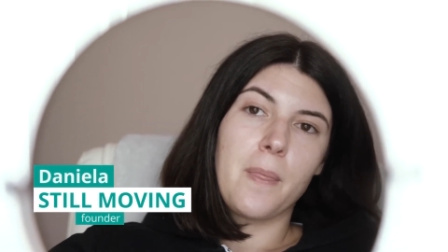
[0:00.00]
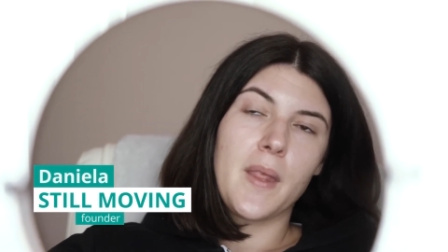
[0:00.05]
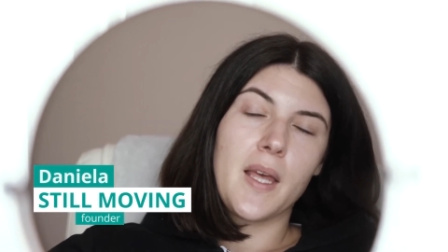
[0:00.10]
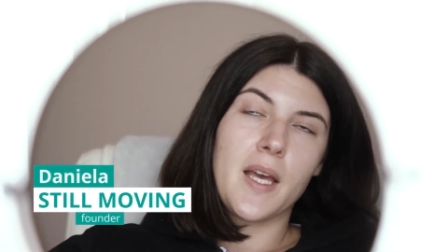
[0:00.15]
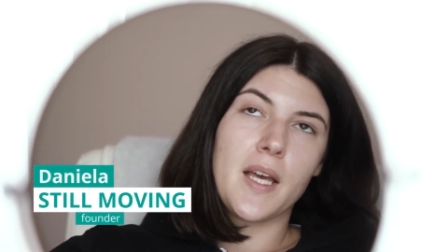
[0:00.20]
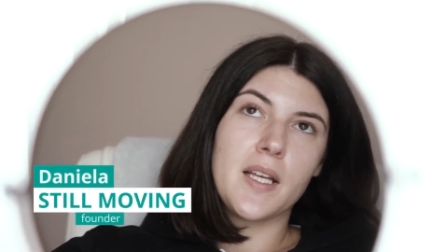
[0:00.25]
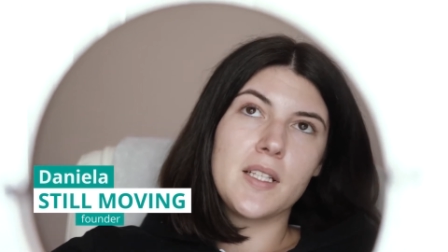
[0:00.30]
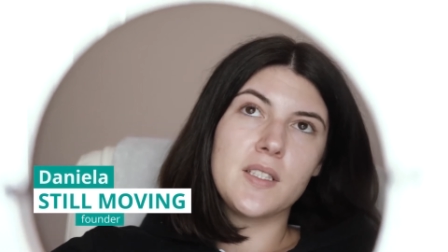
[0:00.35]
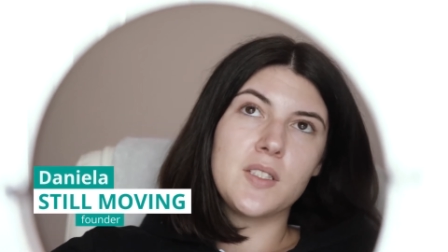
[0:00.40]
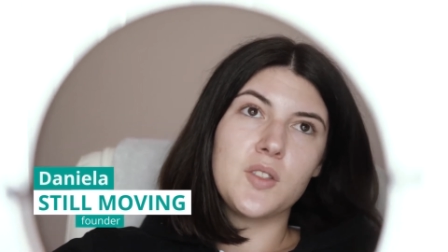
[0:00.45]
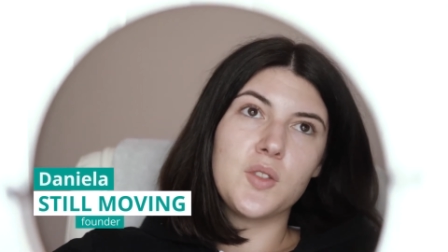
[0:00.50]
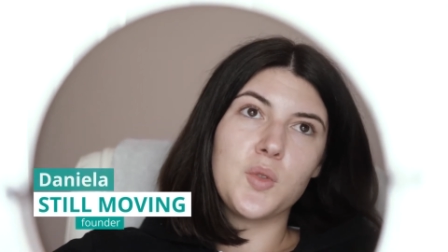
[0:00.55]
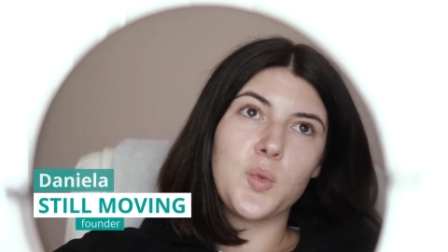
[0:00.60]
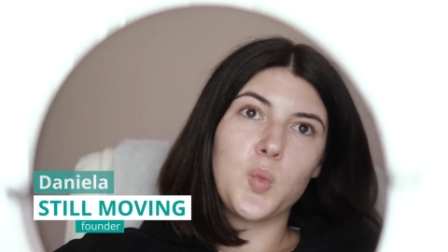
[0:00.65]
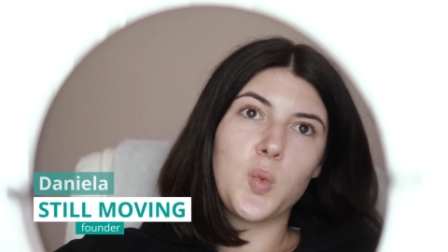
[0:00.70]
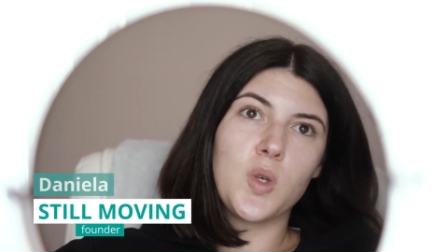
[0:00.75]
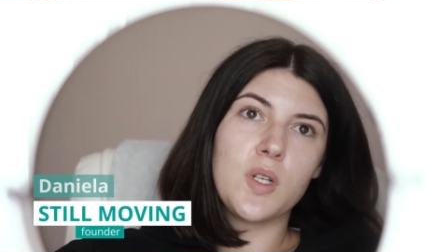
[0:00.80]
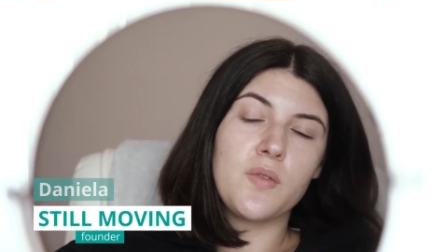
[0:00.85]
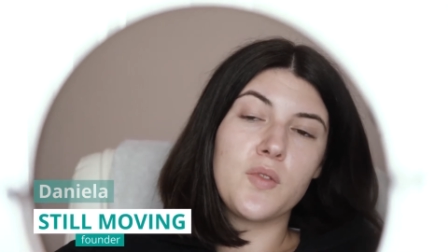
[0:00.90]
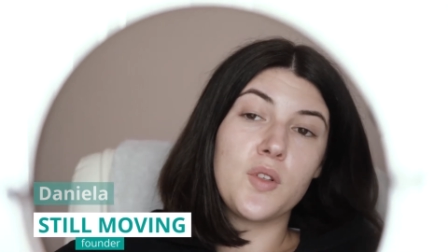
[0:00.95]
and
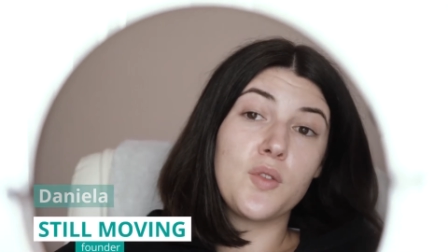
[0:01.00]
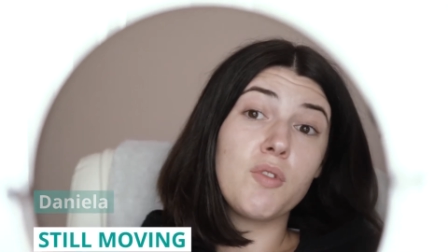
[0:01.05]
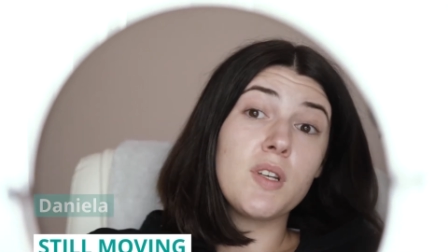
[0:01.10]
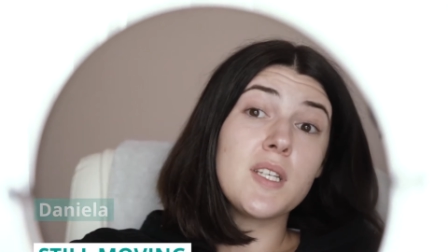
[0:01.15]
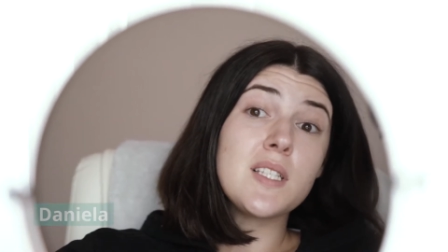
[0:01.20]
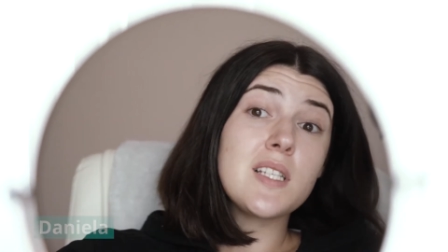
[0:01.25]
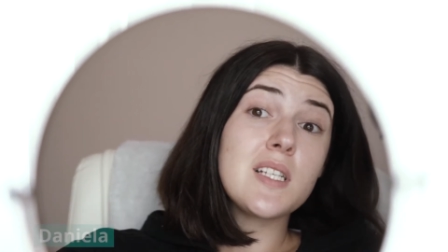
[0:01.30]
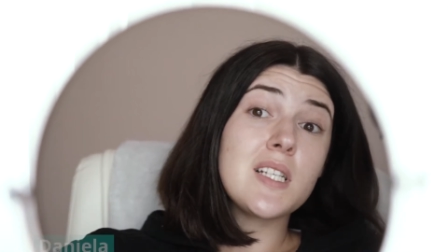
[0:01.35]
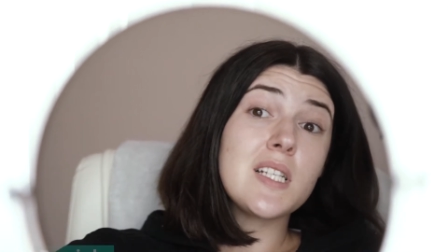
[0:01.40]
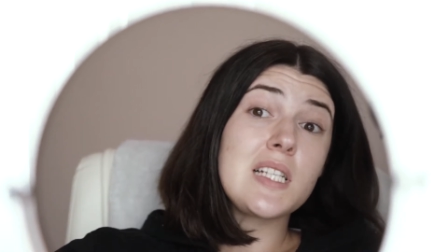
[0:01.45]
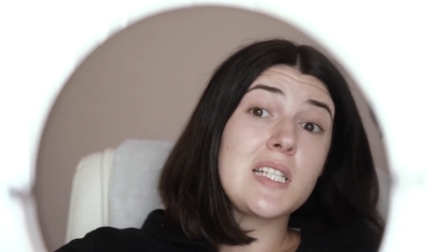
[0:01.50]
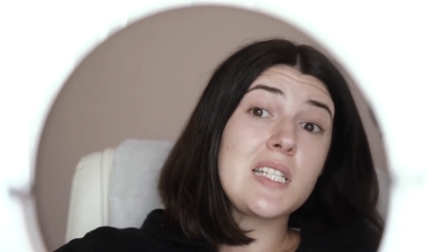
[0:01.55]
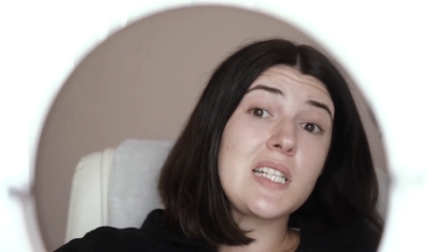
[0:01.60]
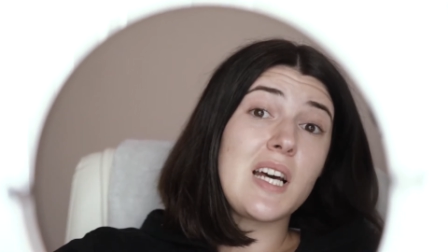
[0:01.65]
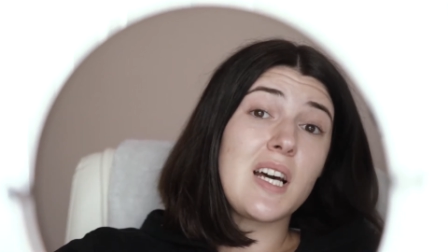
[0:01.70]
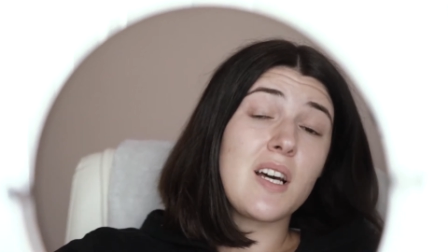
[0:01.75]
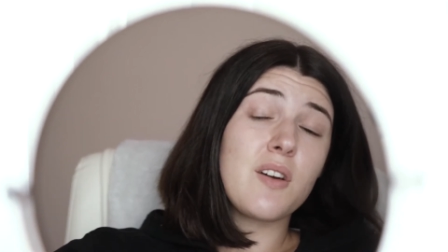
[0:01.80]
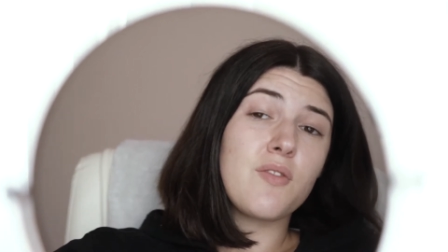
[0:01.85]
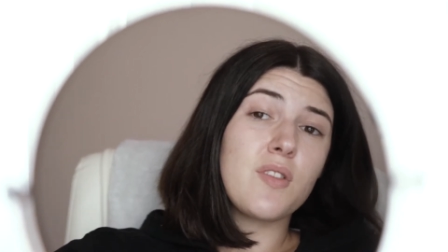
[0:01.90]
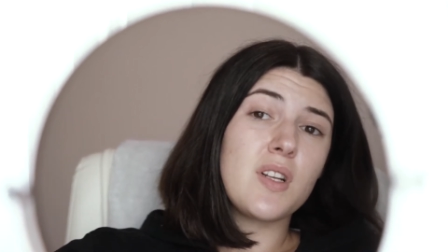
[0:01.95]
one of the reasons
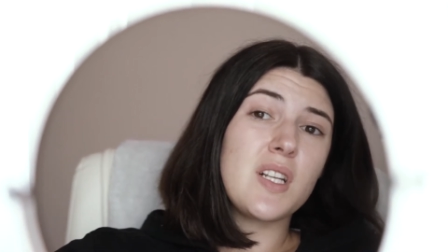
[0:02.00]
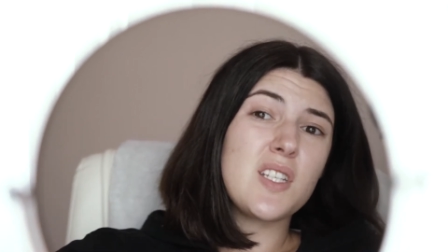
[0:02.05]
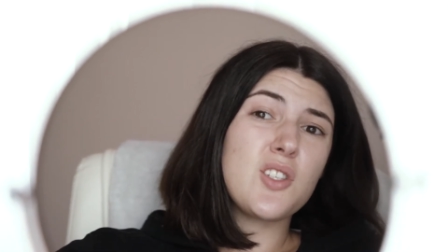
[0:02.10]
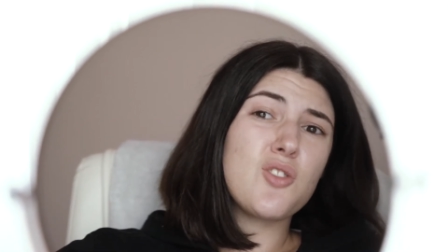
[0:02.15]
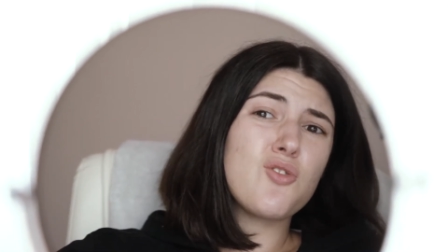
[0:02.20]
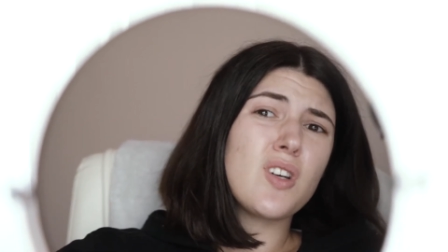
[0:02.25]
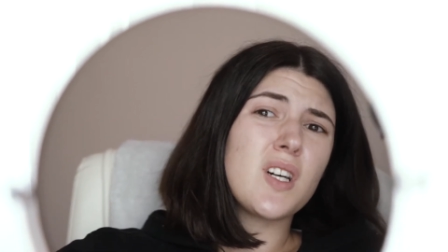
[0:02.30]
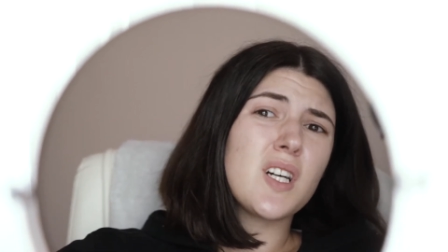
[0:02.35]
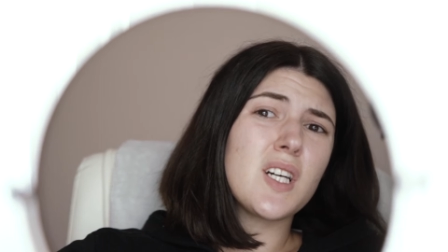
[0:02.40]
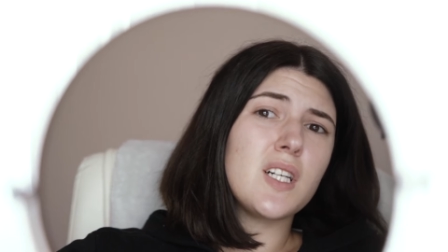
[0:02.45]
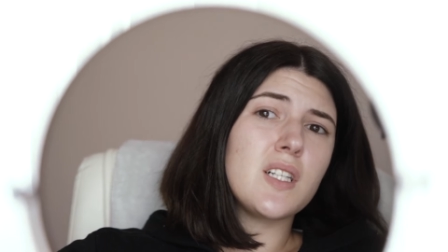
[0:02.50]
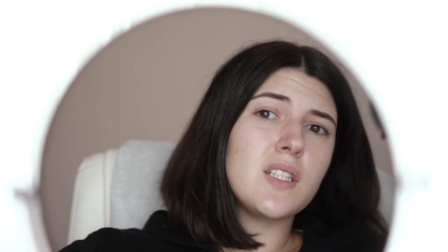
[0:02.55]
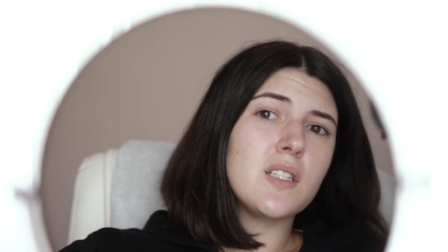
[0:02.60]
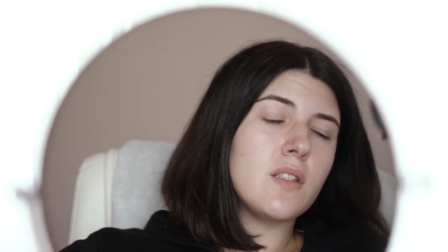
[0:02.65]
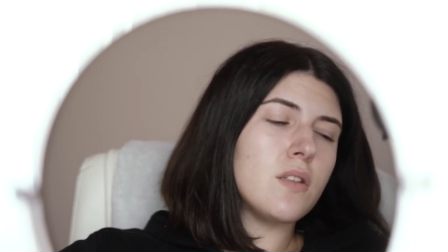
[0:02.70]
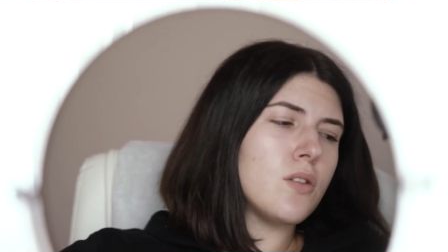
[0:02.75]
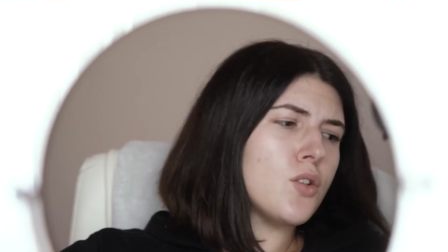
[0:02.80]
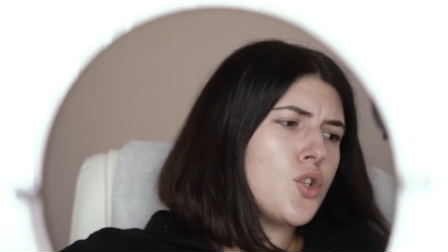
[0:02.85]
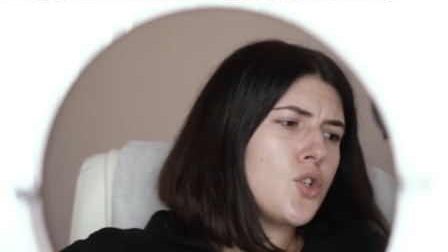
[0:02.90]
that I've really struggled